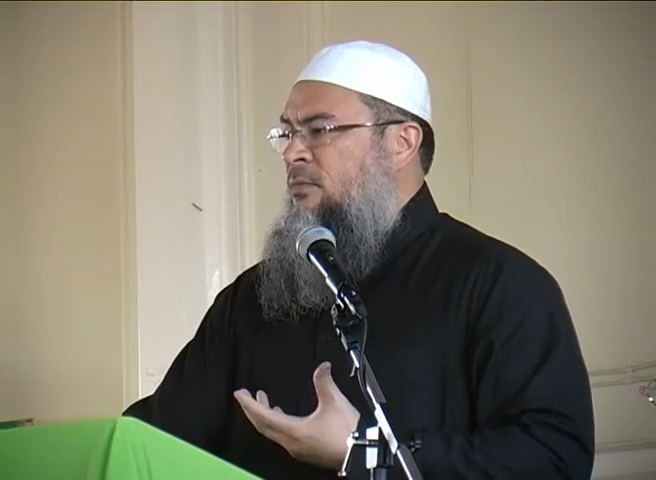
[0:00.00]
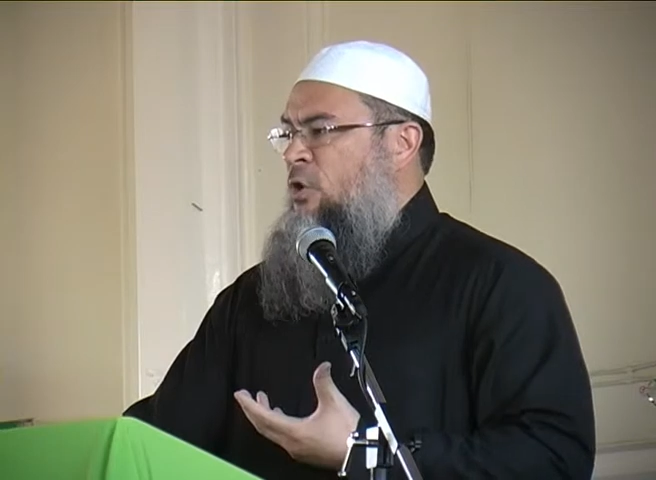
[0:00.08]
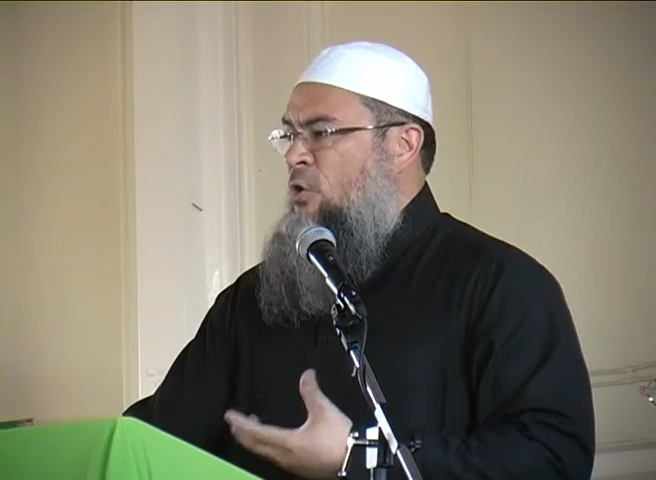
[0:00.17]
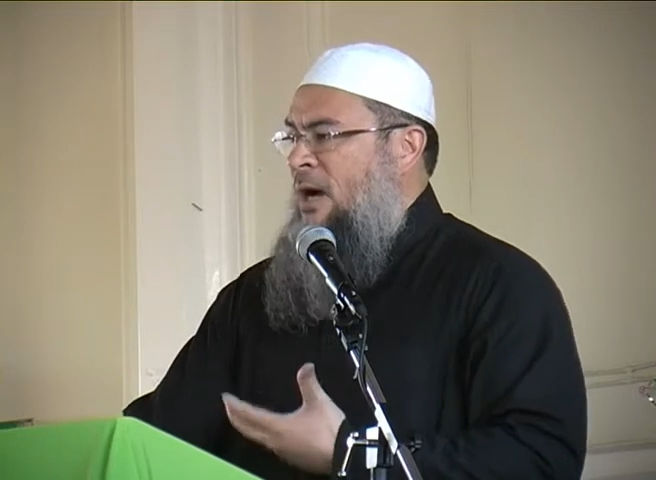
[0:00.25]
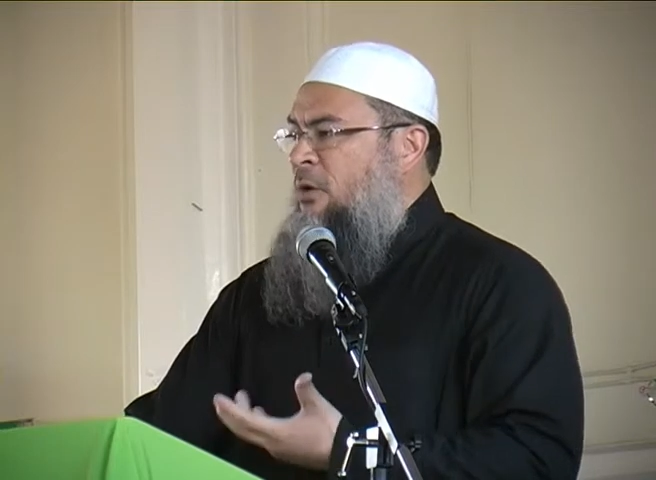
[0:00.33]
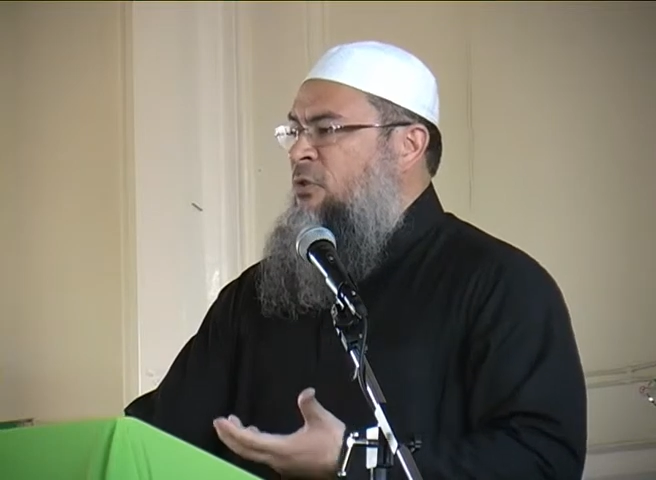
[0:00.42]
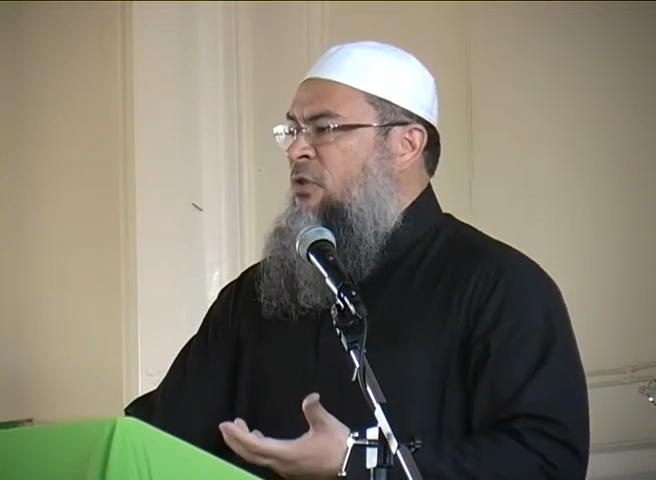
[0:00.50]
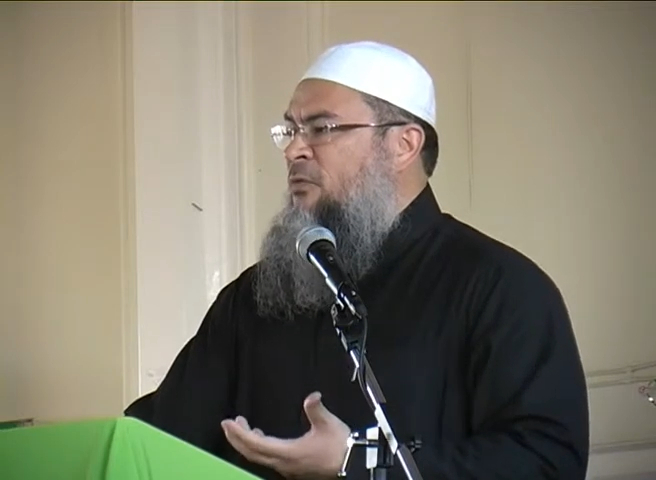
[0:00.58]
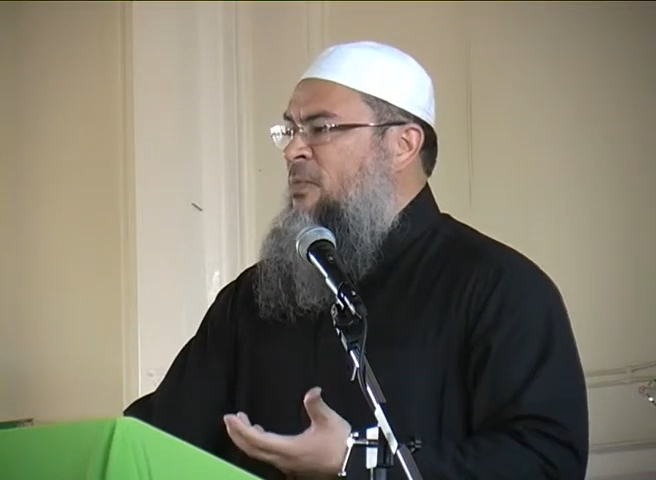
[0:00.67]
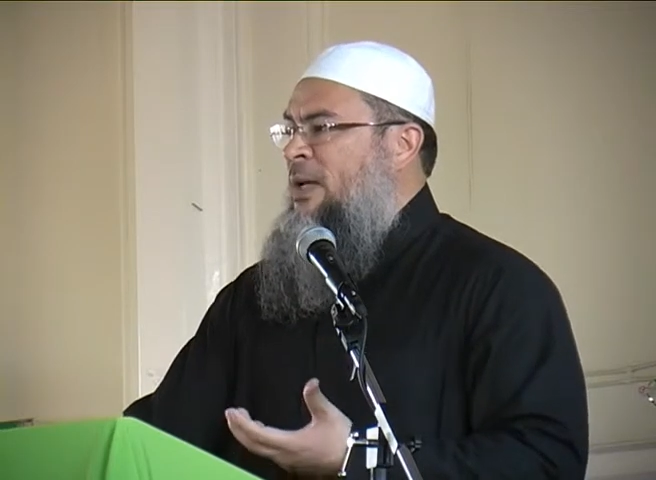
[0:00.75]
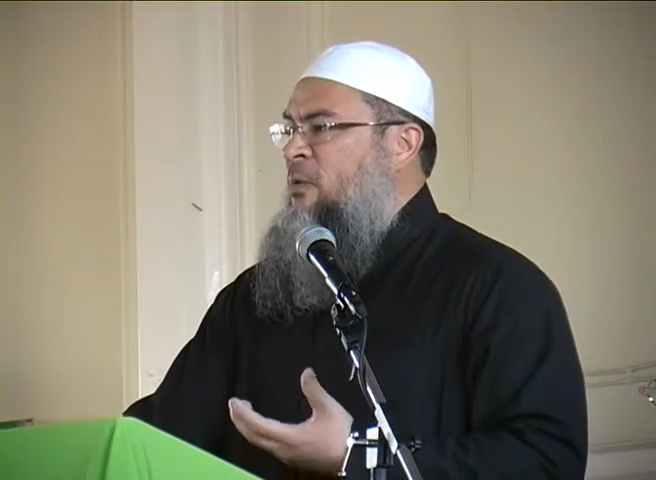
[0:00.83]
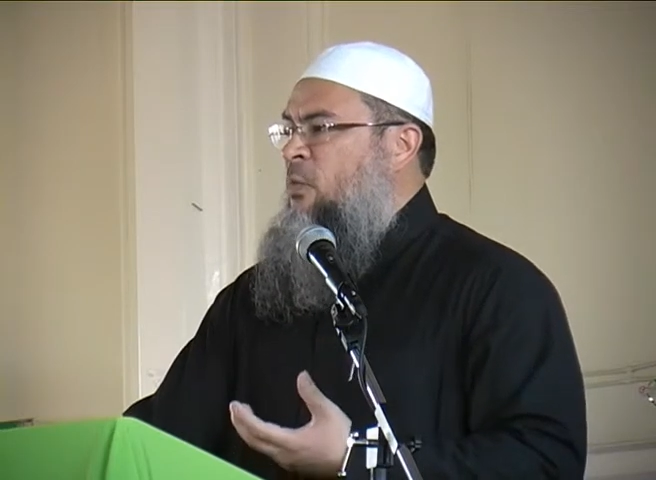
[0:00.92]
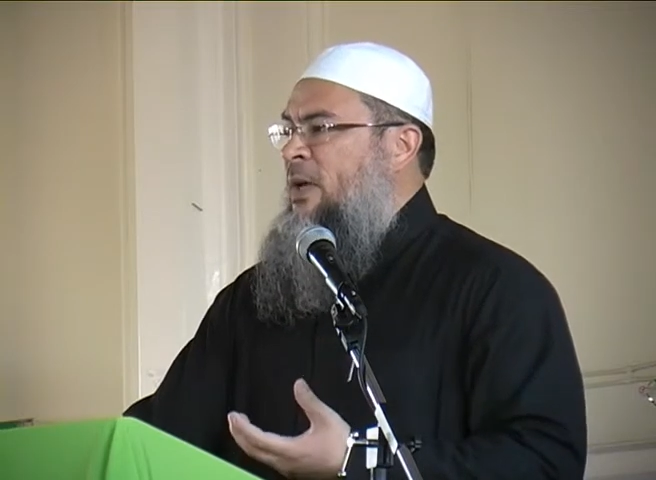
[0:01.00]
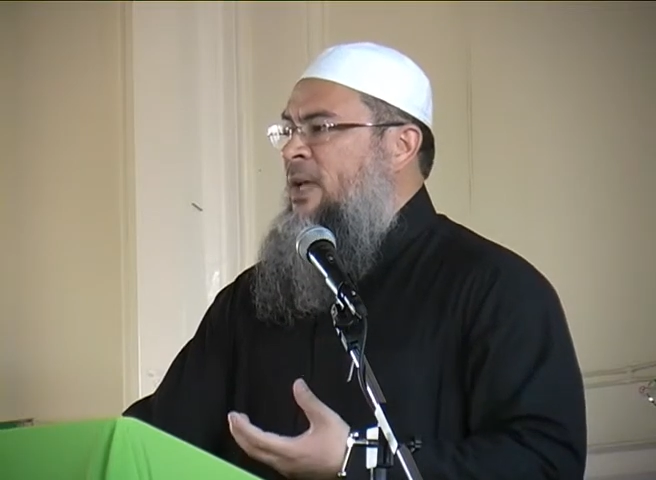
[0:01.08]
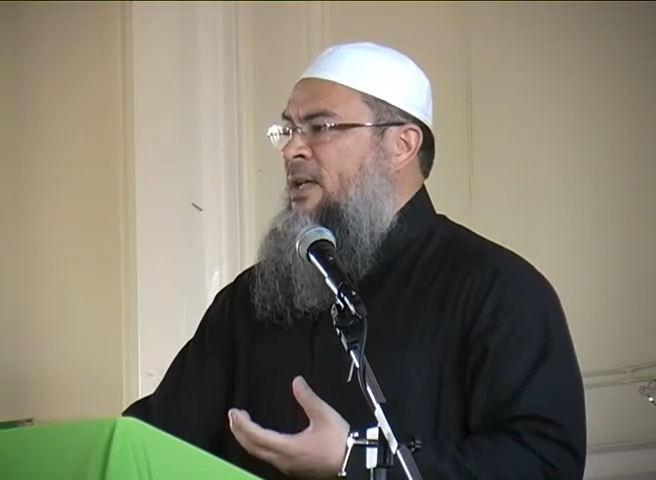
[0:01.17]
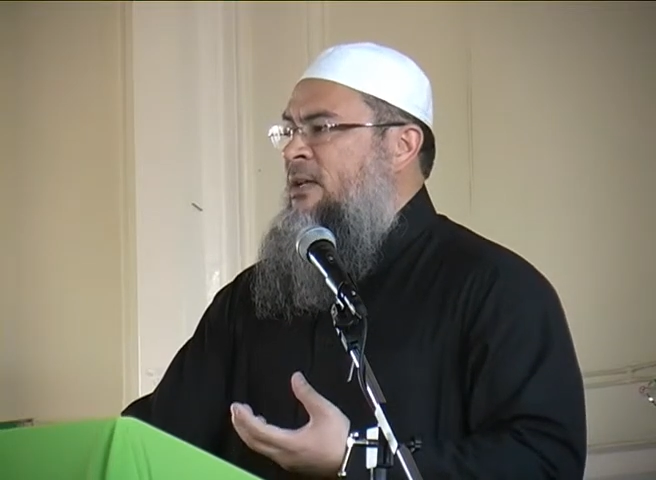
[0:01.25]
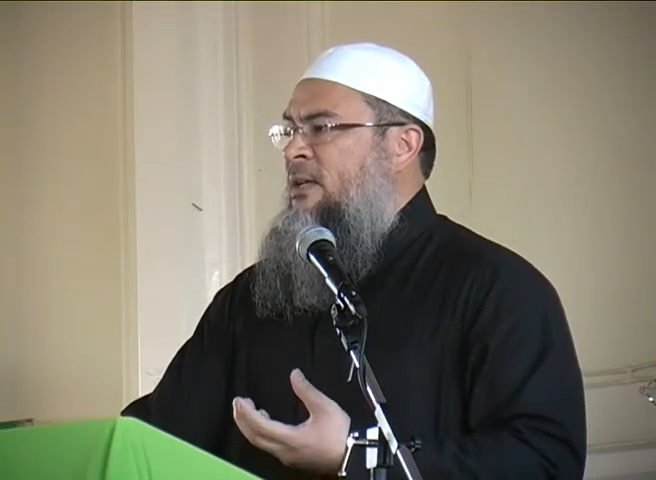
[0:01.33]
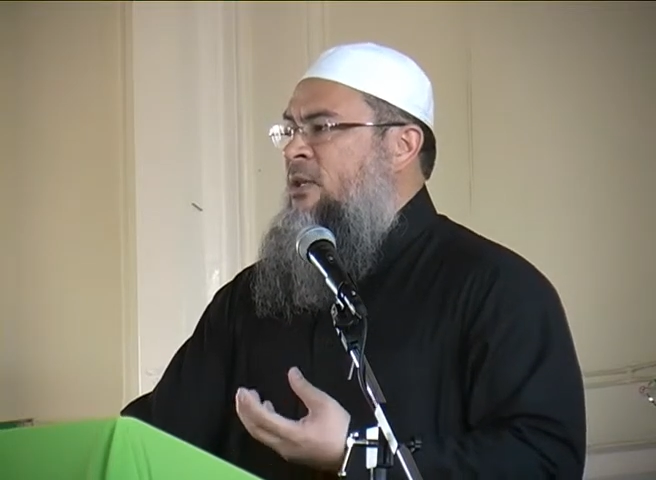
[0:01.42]
go out of my
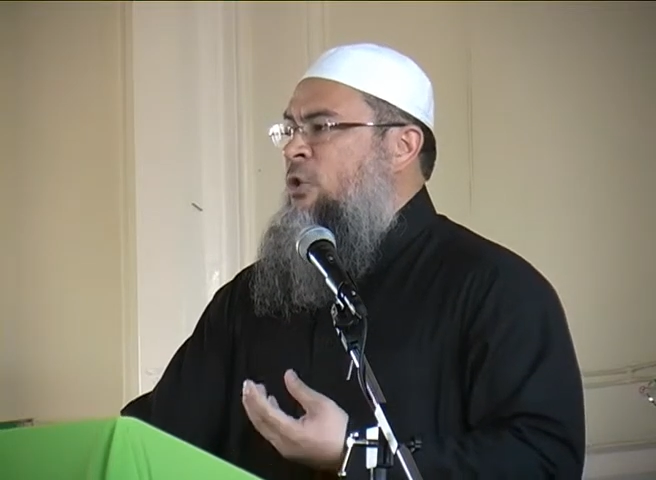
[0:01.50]
way